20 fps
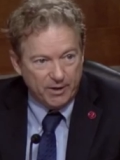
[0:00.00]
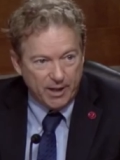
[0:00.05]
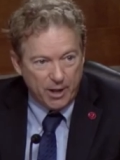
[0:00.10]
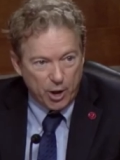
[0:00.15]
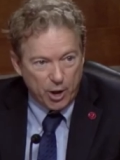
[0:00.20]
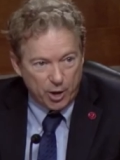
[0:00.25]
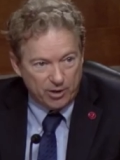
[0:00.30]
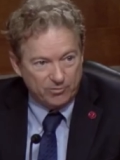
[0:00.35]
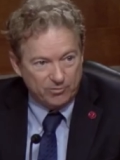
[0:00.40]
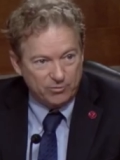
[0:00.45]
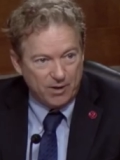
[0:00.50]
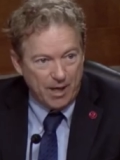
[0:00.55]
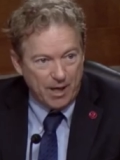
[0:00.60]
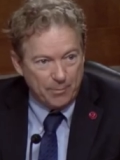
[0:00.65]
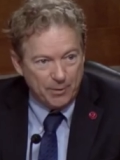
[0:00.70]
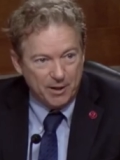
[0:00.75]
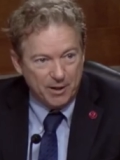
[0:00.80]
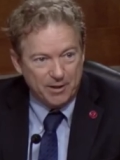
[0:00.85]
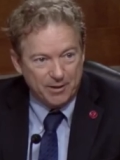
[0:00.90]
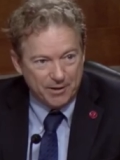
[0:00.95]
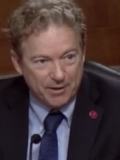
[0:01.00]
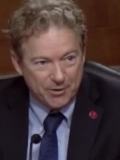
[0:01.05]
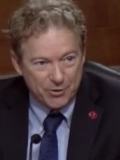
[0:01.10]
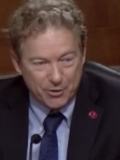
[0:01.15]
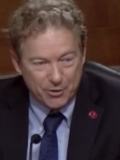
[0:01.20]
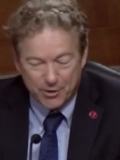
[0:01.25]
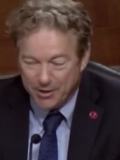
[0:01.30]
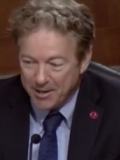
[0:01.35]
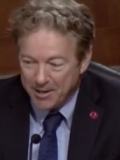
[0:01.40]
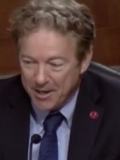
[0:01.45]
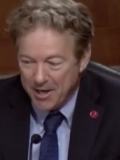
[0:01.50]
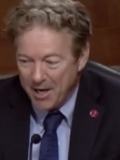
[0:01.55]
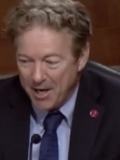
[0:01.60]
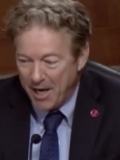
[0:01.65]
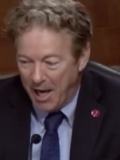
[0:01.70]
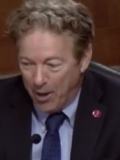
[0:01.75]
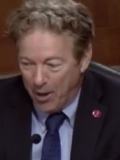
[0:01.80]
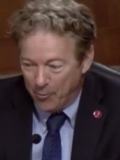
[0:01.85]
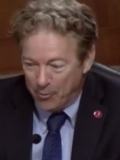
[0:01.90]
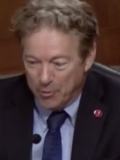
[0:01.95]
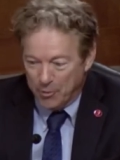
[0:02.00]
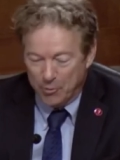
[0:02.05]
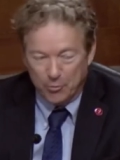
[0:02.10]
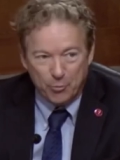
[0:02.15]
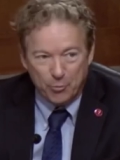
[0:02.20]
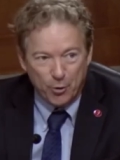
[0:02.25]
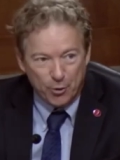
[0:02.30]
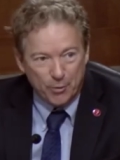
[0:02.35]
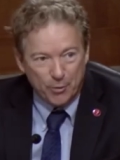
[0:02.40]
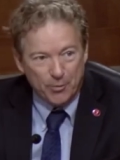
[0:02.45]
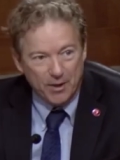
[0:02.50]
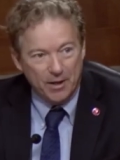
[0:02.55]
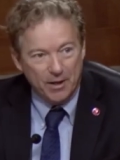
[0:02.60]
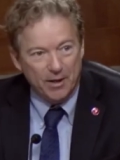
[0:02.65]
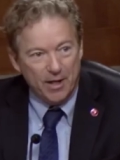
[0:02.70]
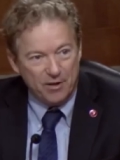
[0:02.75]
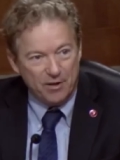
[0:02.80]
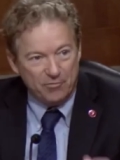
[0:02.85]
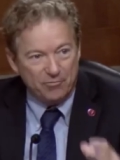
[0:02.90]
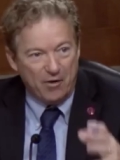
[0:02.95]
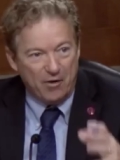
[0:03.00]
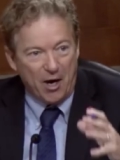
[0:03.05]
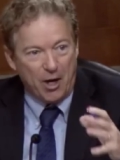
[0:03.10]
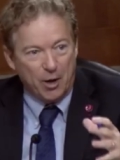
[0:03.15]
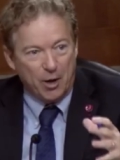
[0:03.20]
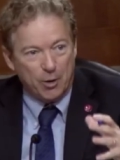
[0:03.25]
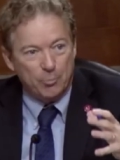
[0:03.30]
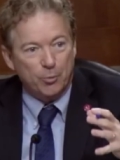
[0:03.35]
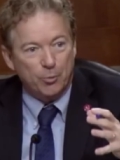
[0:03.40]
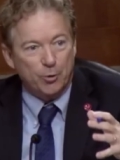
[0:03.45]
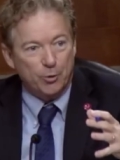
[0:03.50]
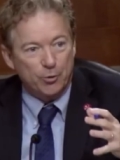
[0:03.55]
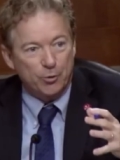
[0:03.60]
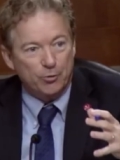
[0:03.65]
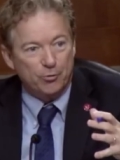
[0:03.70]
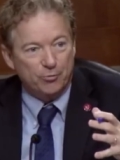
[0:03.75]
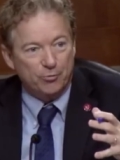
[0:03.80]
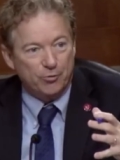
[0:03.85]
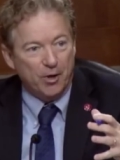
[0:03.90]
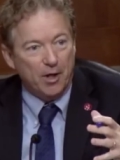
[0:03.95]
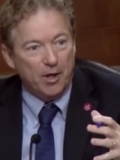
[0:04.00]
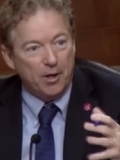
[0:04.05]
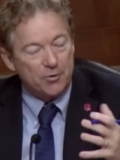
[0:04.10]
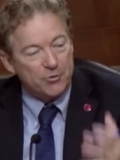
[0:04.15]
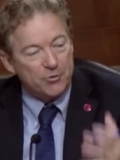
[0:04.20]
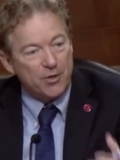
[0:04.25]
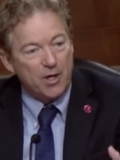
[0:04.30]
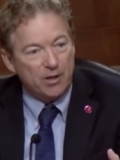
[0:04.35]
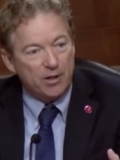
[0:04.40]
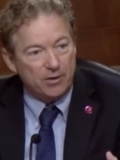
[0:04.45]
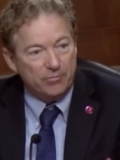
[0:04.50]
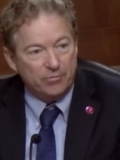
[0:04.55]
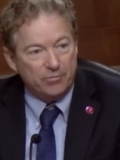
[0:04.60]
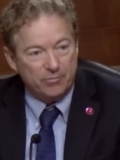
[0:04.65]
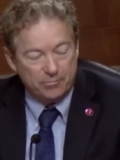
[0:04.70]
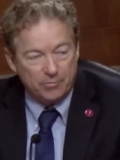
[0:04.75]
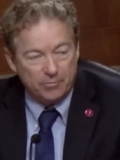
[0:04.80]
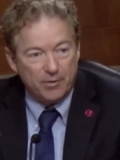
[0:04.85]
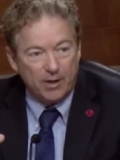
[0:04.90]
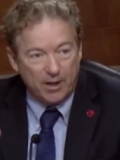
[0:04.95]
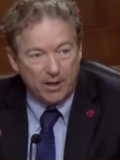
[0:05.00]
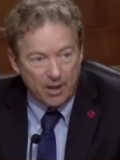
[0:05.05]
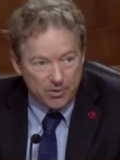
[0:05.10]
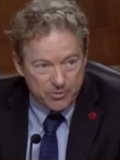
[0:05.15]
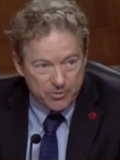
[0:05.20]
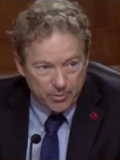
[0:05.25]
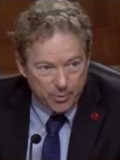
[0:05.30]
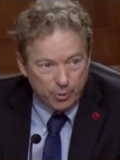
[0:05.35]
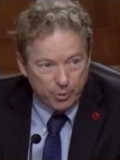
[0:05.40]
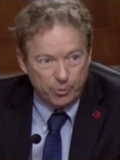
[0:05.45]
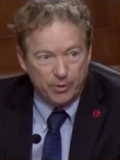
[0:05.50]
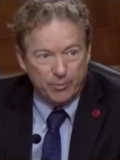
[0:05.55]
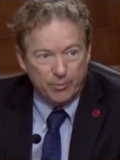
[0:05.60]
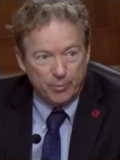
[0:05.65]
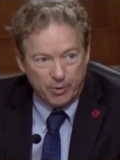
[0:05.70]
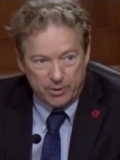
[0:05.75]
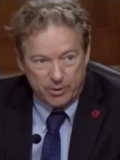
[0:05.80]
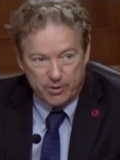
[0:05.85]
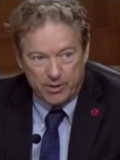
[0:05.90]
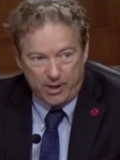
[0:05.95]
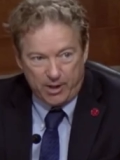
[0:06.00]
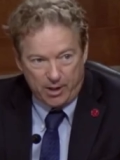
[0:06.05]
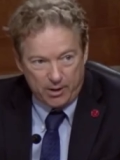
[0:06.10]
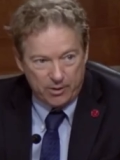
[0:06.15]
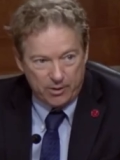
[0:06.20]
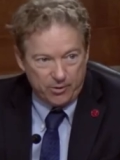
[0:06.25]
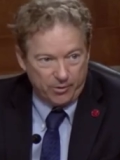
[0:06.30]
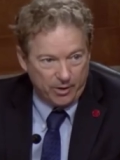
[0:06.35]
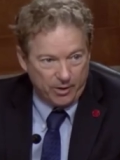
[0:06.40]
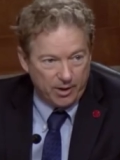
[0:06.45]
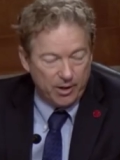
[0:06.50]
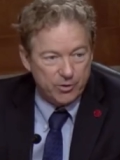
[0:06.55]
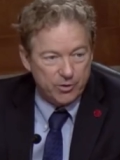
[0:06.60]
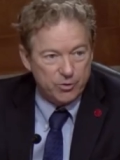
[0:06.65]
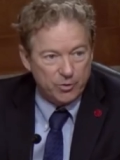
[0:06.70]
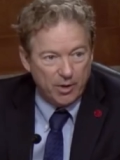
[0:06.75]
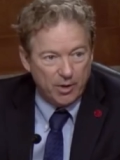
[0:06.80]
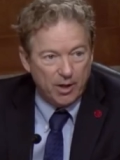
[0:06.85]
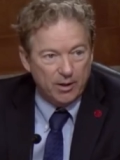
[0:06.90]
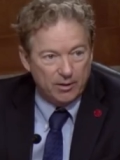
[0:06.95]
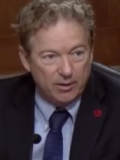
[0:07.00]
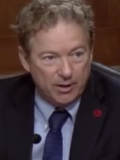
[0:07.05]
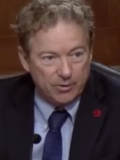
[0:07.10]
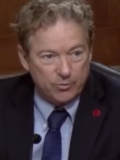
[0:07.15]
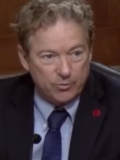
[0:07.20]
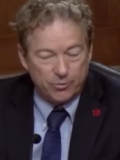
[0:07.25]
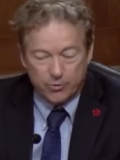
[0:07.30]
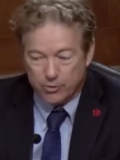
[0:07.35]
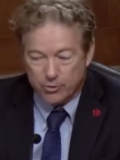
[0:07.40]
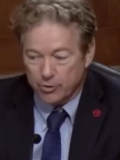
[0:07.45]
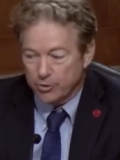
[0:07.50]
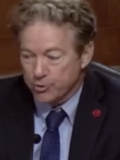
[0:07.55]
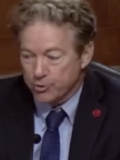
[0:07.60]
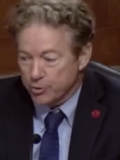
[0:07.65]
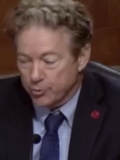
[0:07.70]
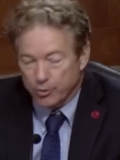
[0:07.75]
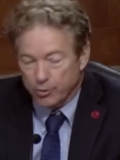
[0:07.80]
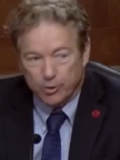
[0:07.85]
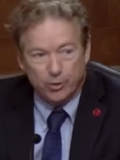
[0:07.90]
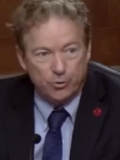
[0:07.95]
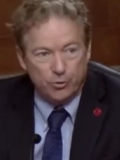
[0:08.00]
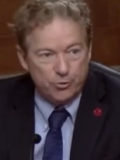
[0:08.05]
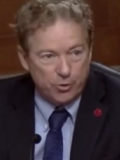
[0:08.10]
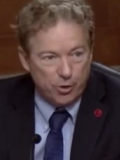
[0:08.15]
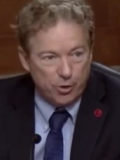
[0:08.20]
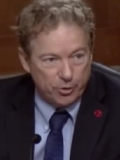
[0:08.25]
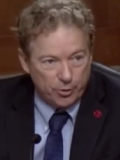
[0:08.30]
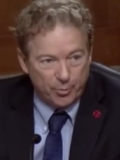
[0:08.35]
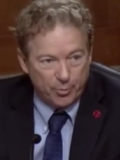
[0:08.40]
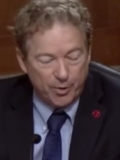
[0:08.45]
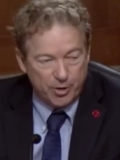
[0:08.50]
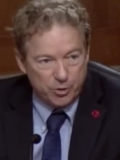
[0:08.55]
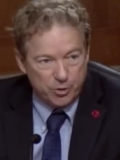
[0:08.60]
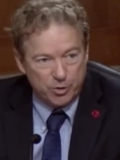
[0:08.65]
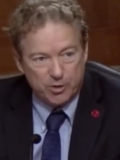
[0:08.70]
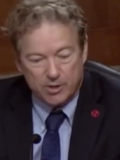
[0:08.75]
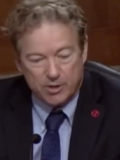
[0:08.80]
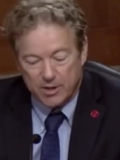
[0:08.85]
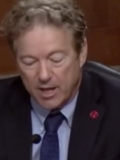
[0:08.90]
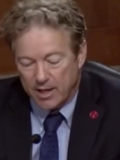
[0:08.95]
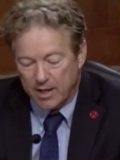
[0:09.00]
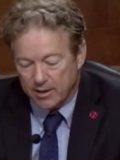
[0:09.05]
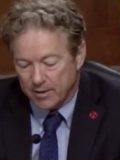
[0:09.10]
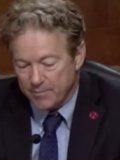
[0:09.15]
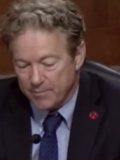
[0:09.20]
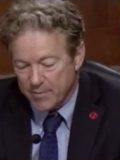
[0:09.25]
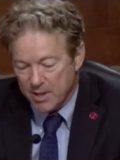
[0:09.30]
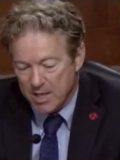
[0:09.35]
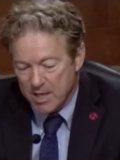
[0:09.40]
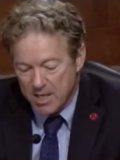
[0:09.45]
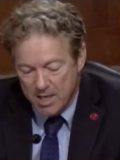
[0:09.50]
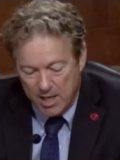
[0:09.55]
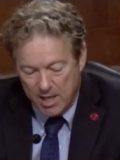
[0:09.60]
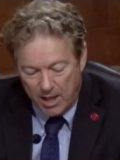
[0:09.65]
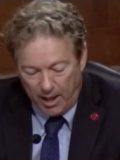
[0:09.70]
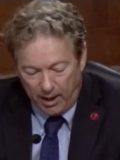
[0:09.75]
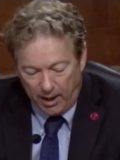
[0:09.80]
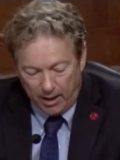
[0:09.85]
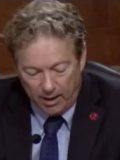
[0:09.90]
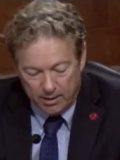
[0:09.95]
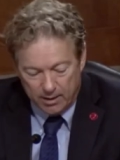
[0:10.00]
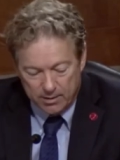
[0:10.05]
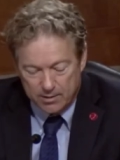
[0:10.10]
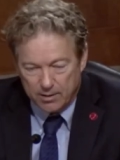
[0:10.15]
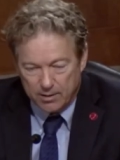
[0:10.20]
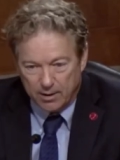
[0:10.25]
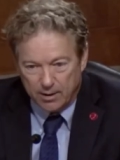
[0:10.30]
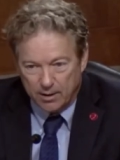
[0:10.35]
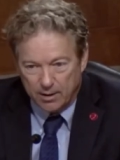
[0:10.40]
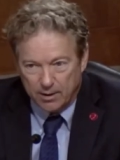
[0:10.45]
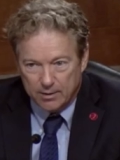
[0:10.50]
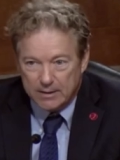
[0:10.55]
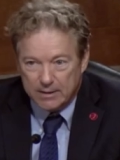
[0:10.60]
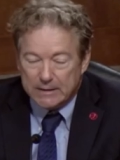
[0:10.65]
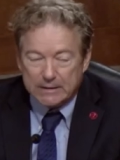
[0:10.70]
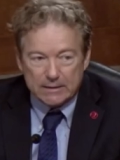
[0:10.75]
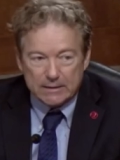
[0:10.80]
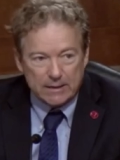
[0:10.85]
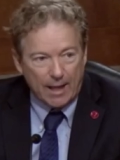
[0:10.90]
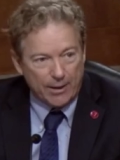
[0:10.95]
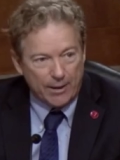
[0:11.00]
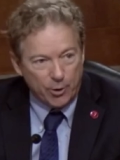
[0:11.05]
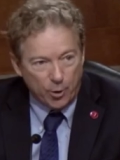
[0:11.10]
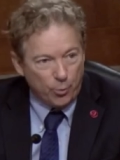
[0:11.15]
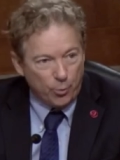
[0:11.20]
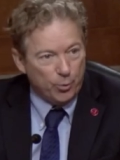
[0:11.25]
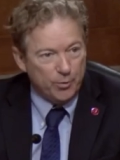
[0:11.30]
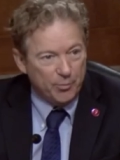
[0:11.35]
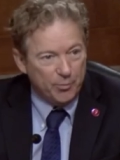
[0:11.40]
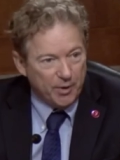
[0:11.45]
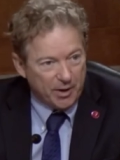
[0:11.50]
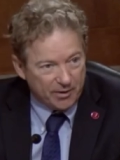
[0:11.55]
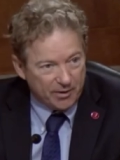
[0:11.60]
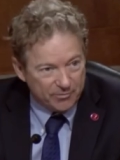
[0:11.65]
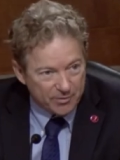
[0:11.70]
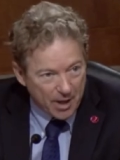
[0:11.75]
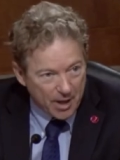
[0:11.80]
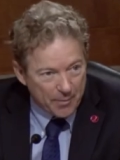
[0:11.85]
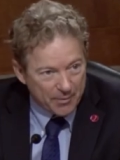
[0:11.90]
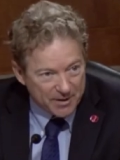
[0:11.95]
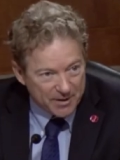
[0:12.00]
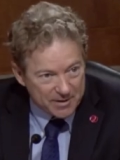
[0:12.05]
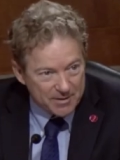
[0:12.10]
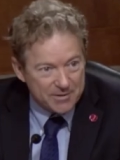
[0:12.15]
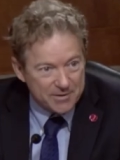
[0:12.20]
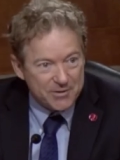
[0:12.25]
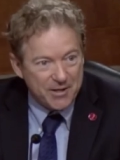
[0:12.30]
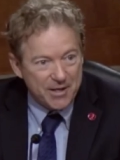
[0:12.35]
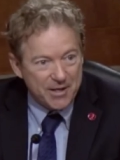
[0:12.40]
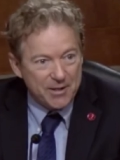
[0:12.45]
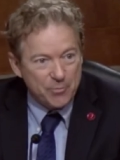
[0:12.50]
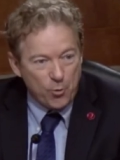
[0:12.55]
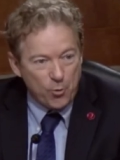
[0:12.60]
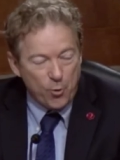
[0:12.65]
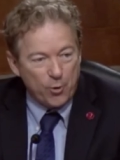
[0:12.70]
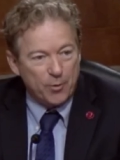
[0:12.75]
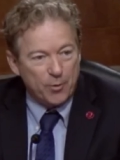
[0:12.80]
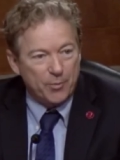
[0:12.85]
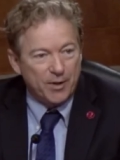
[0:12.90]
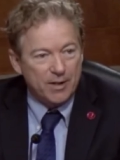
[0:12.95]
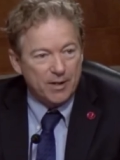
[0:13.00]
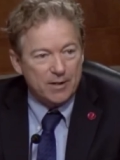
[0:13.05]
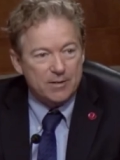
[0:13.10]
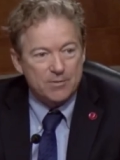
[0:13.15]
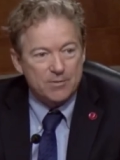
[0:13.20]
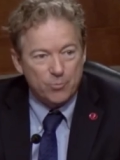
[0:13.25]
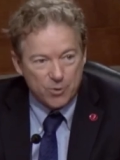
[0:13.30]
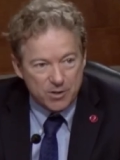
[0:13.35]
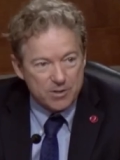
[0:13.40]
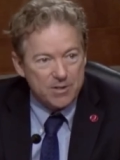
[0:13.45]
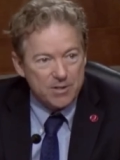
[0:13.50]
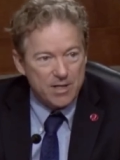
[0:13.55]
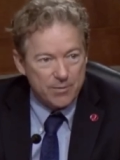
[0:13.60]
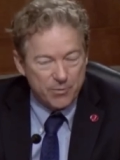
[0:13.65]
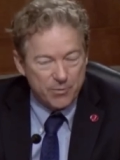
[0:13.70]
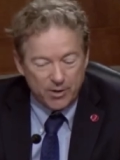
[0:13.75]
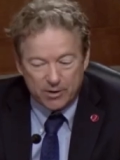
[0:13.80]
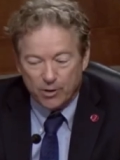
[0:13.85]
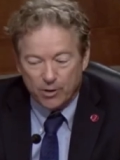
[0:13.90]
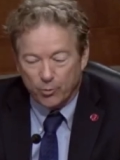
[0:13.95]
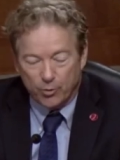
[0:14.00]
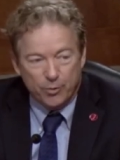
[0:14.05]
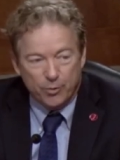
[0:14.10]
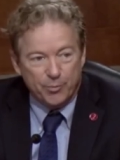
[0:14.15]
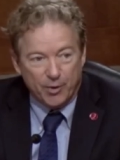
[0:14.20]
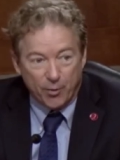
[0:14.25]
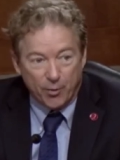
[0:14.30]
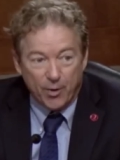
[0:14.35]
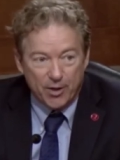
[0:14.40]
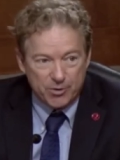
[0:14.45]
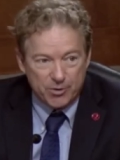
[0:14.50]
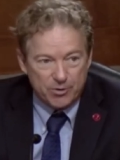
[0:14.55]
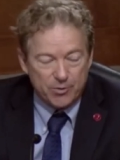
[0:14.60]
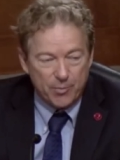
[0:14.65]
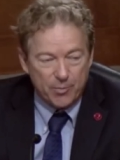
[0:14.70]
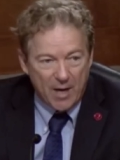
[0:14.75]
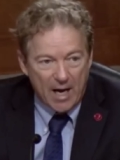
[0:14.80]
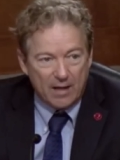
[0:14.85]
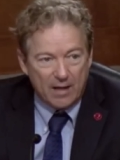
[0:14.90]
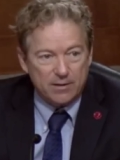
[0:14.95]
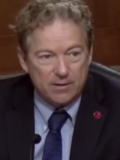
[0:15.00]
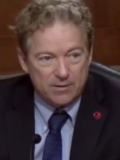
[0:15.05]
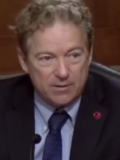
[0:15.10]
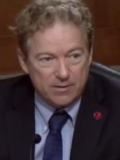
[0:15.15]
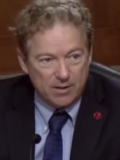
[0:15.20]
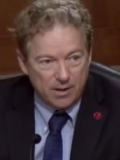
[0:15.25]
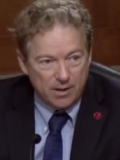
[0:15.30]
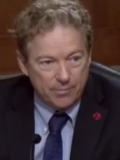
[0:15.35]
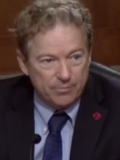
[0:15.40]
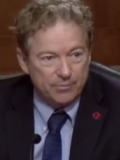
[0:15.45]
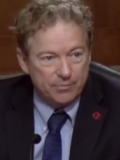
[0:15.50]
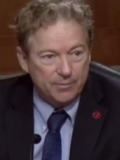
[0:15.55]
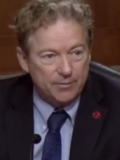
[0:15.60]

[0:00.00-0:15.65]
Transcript: day on a floppy disk and we would put them in a fireproof uh, safe in case the building burned down or in case you had an electrical surge, you wouldn't lose all your patient data. And uh, I know it wouldn't be on a floppy disk anymore, but it would seem that there would be ways to back this up